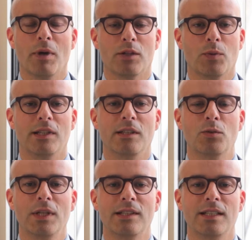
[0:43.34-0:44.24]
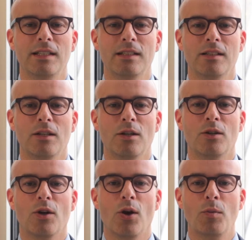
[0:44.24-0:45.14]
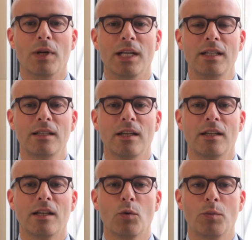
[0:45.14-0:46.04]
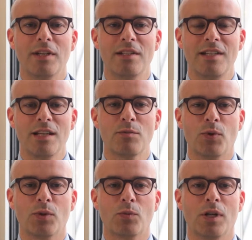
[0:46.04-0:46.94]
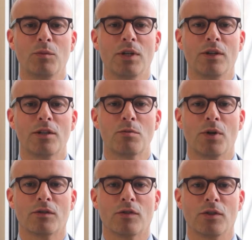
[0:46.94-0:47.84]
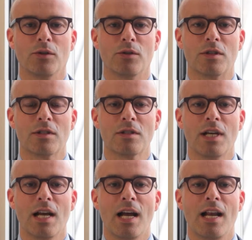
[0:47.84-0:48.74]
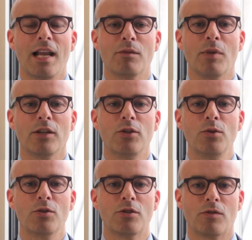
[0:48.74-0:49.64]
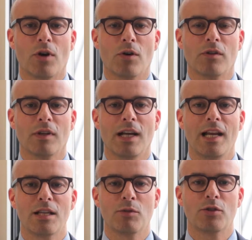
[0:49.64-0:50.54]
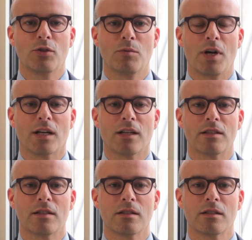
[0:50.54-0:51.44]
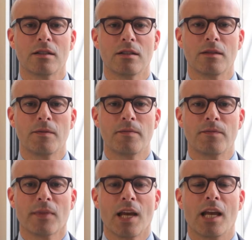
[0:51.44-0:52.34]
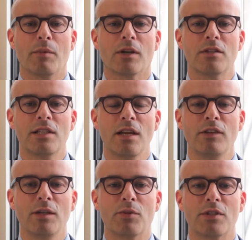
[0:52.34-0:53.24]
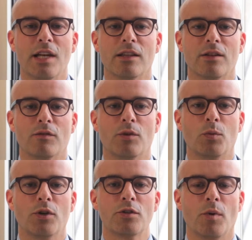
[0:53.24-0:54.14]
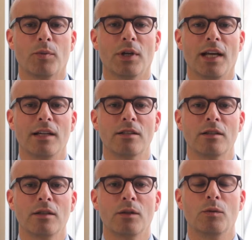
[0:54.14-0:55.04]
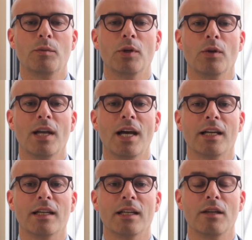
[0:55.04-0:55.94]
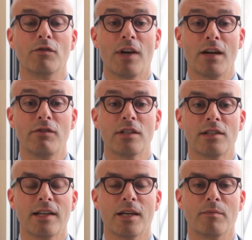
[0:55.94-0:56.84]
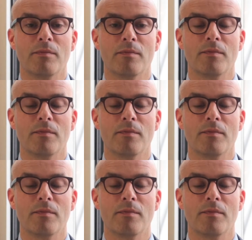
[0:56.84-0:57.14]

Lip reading: By 2020, globally, there will be 6.1 billion smartphone users, led by huge growth in less mature markets. And about 70% of the world's population will be online in 5 years' time.